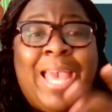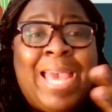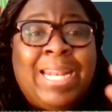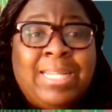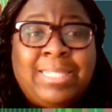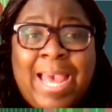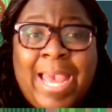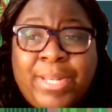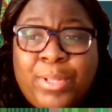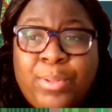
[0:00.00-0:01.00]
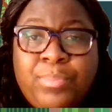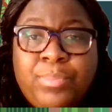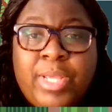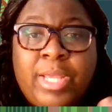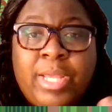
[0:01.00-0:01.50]
you can add it as an
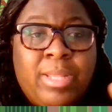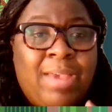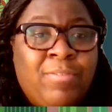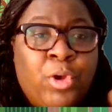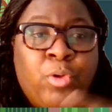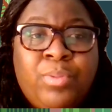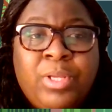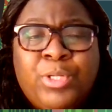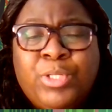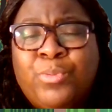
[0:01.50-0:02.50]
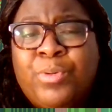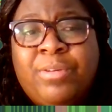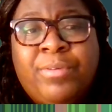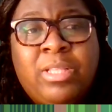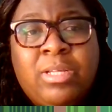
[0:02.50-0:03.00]
item and have your own
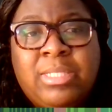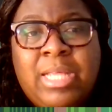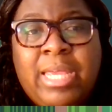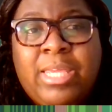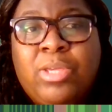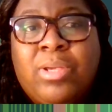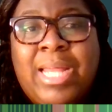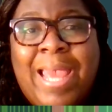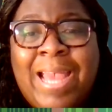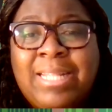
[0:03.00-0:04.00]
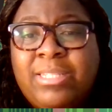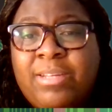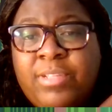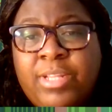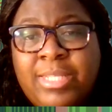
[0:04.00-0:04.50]
pictures, whatever it looks like. You could
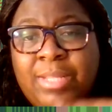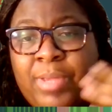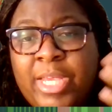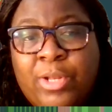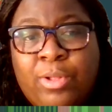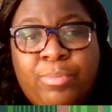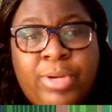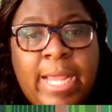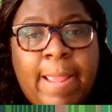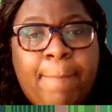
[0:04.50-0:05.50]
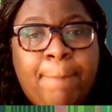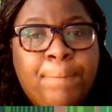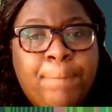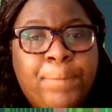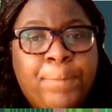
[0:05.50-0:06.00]
add stuff to this and make it all
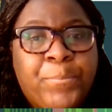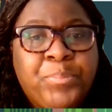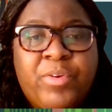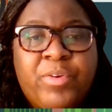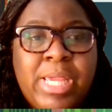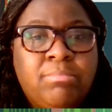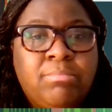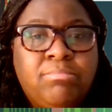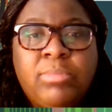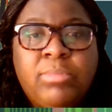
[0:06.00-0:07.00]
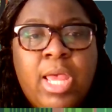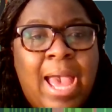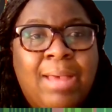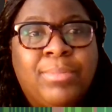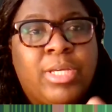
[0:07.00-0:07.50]
pretty. For me,
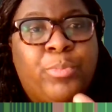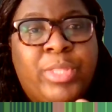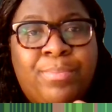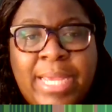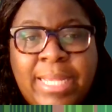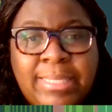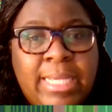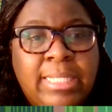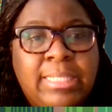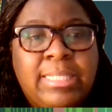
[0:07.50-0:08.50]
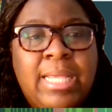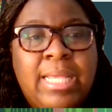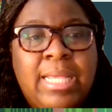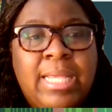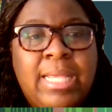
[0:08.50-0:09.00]
I'm good with the basics.
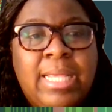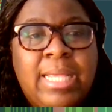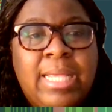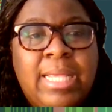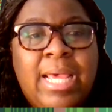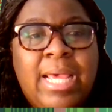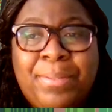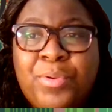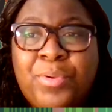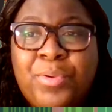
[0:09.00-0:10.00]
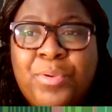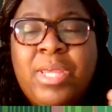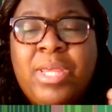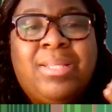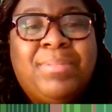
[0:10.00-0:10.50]
Keep it simple.
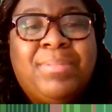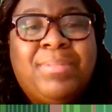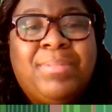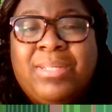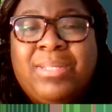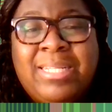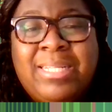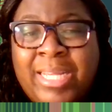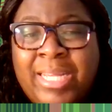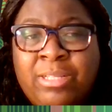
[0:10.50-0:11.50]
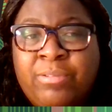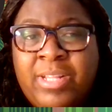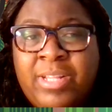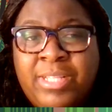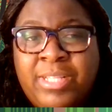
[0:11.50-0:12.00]
Sometimes clients get a
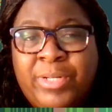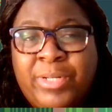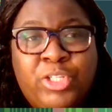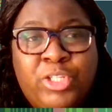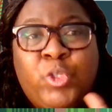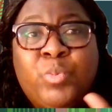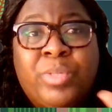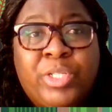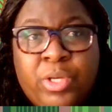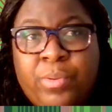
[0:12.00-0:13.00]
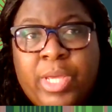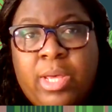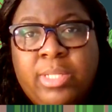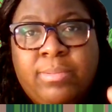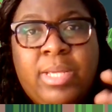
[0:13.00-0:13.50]
little flustered when it's just too much
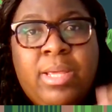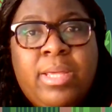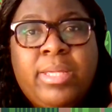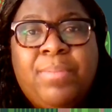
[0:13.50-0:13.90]
going on.